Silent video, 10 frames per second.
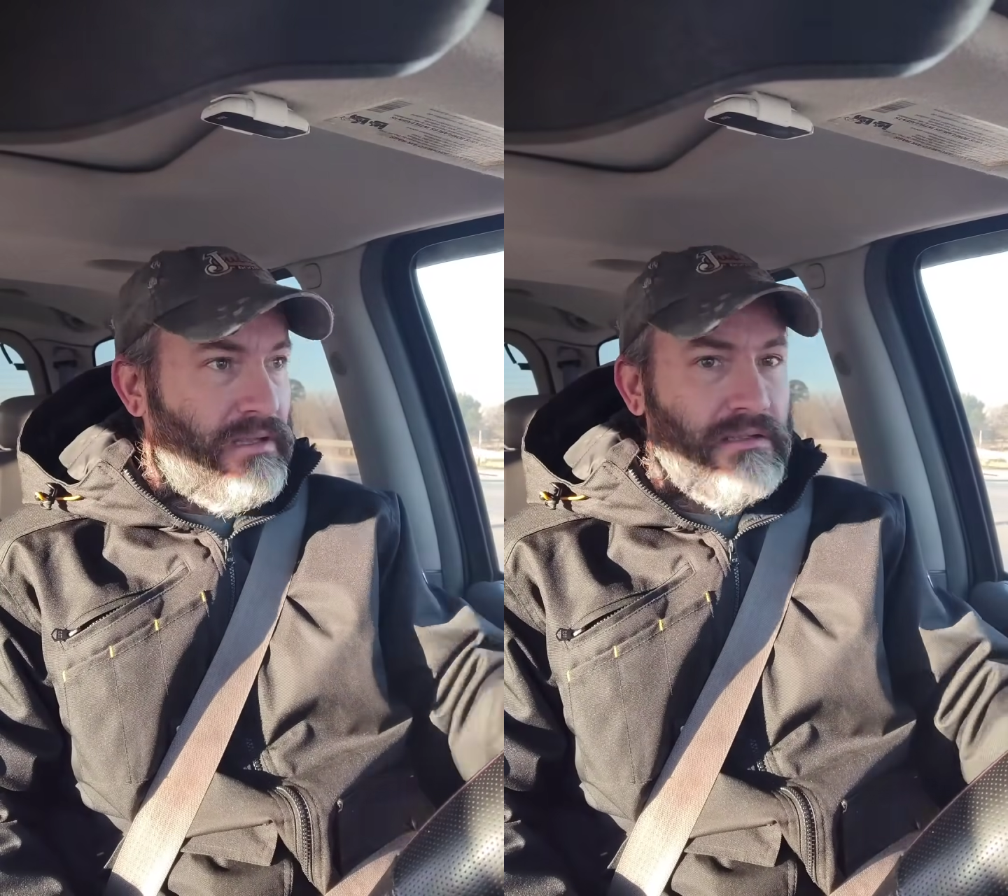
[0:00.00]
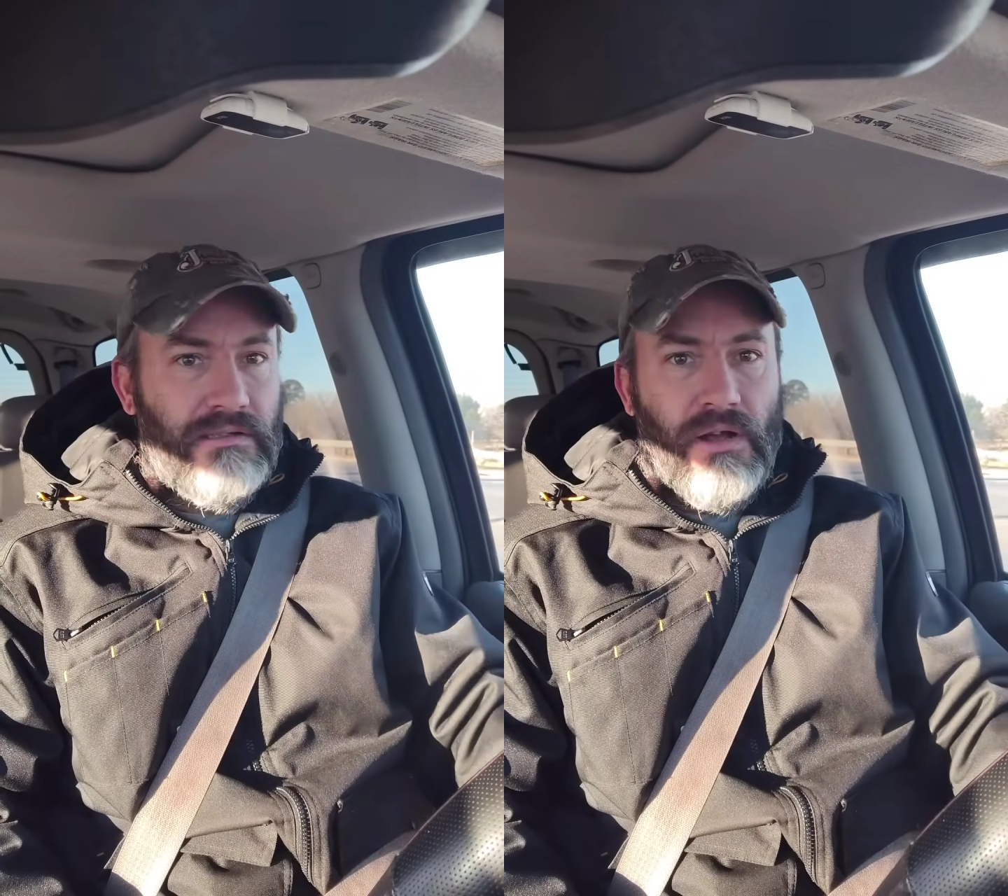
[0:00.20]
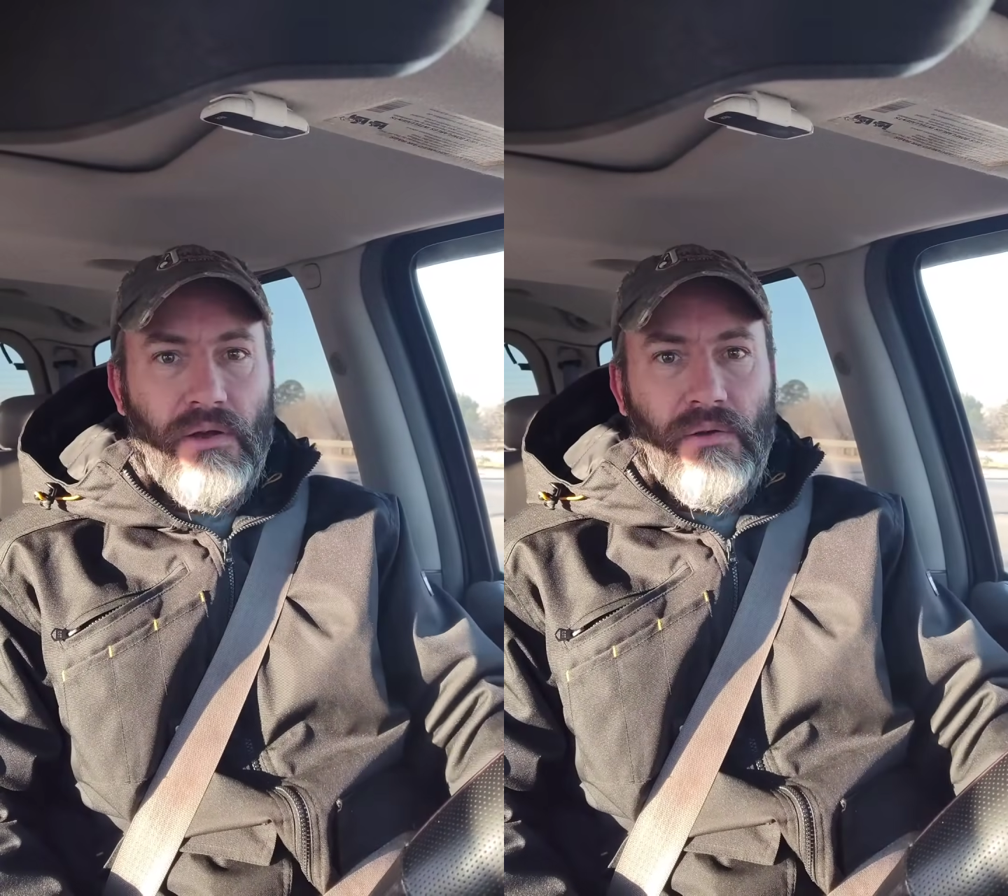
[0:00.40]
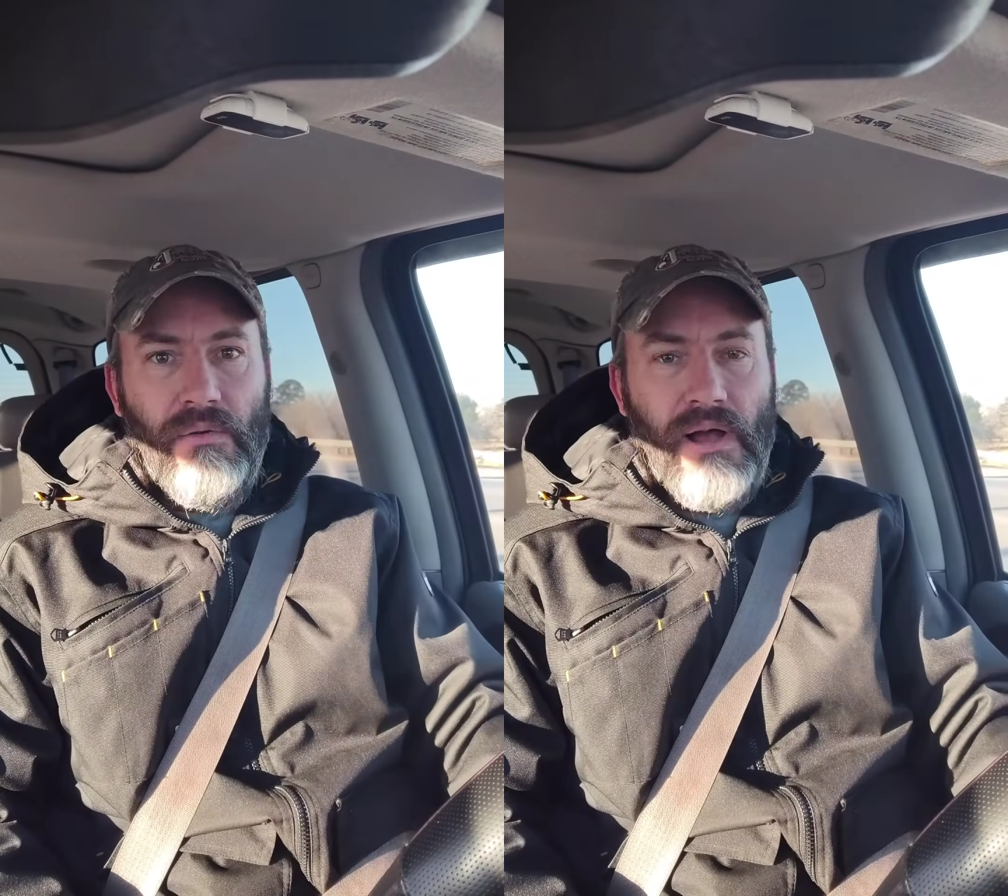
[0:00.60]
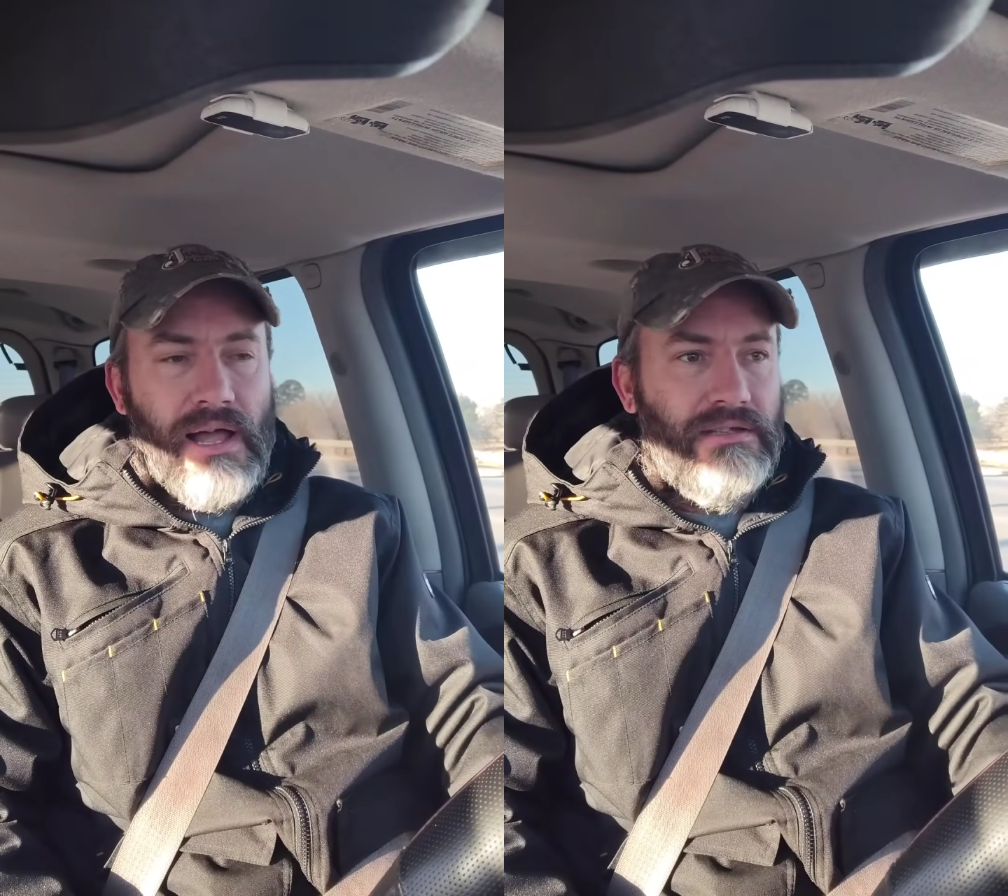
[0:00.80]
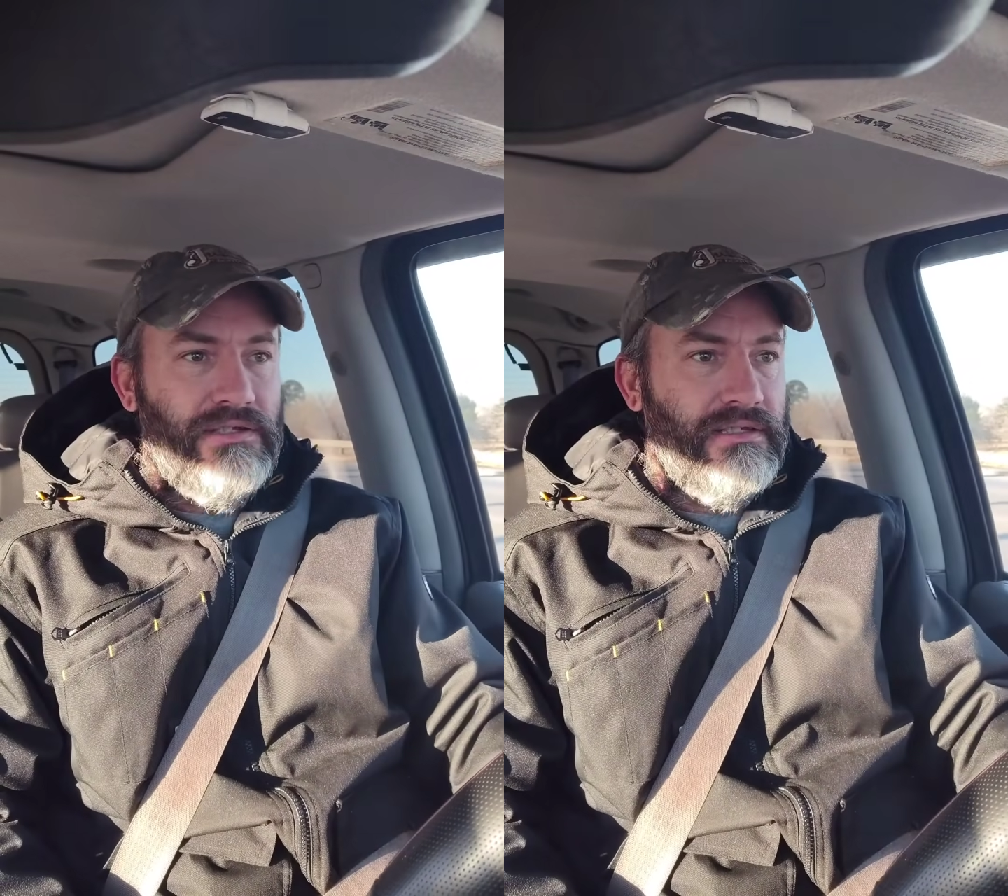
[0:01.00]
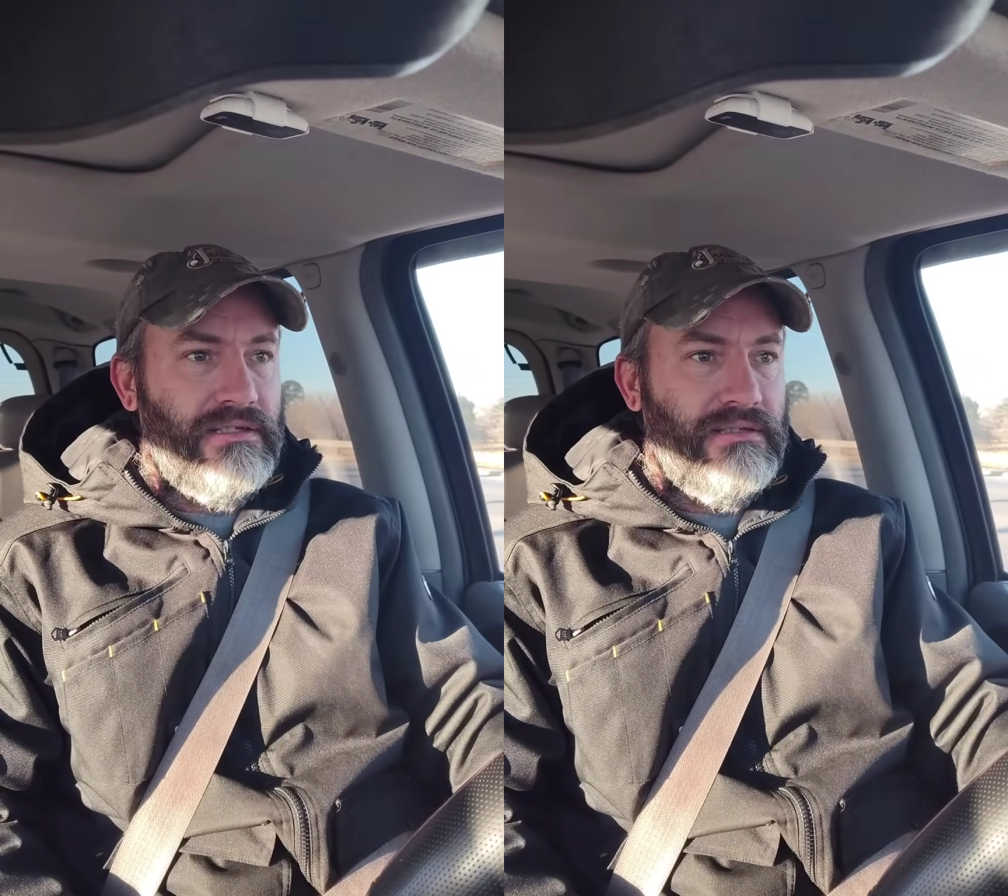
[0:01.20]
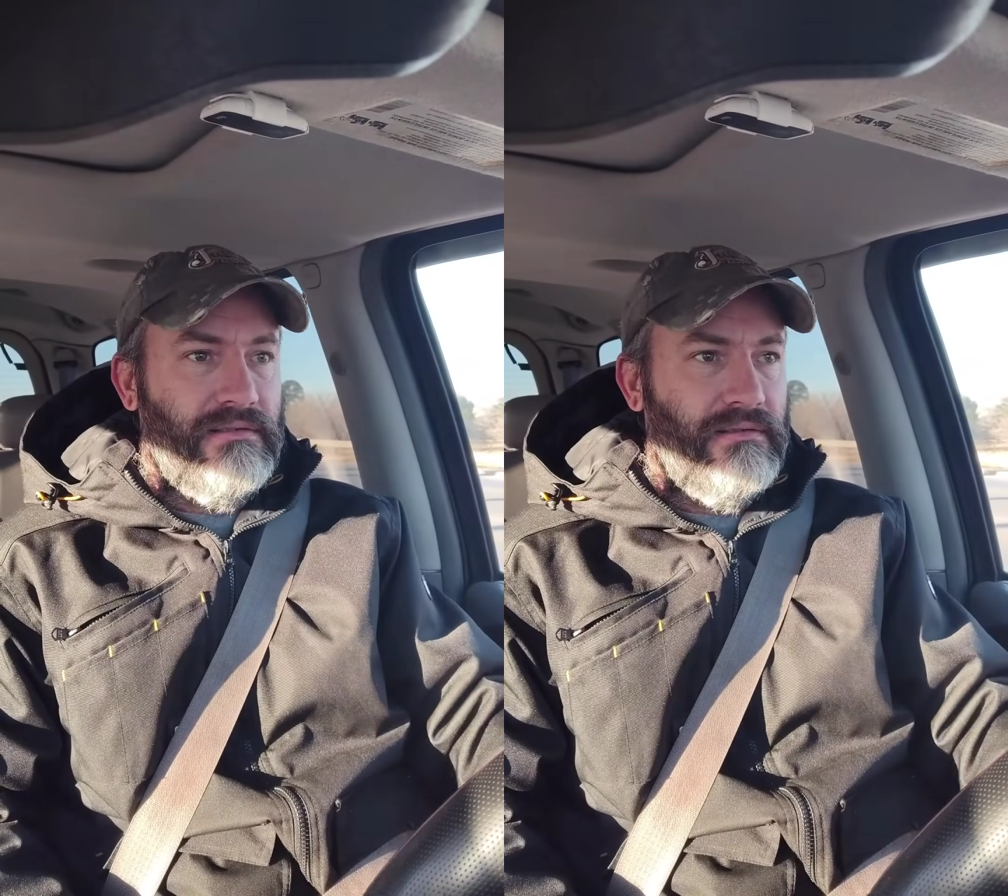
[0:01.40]
So I
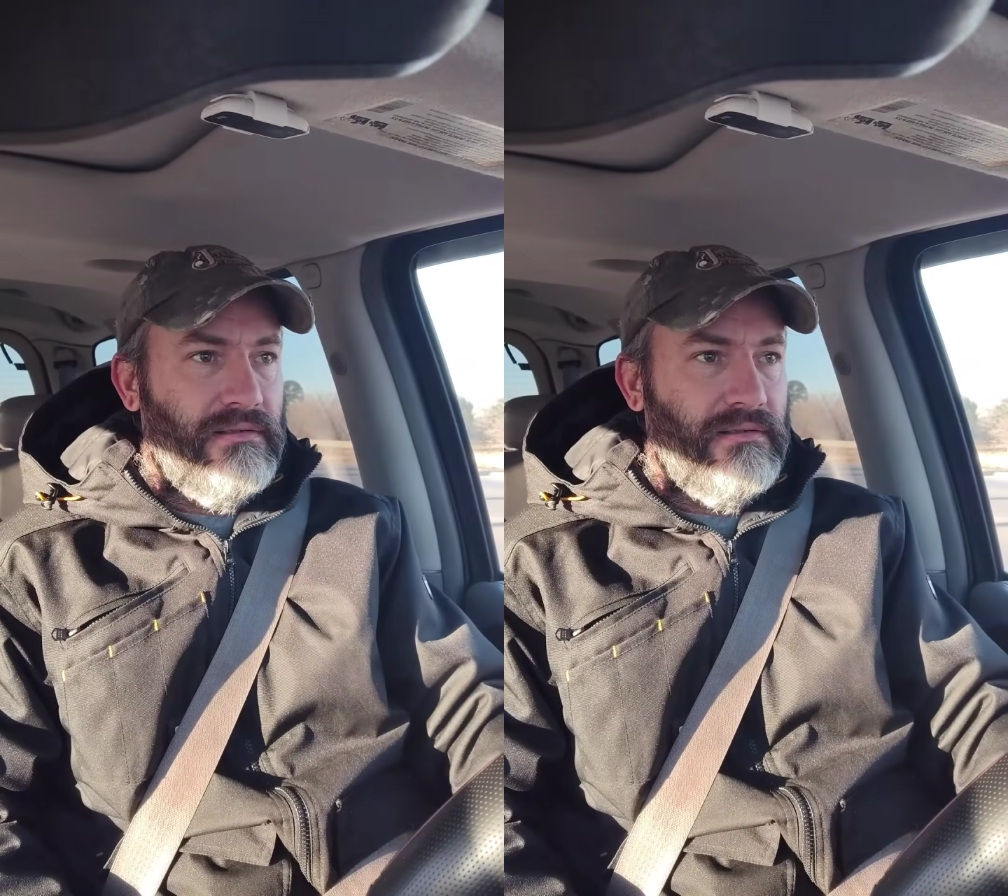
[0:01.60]
just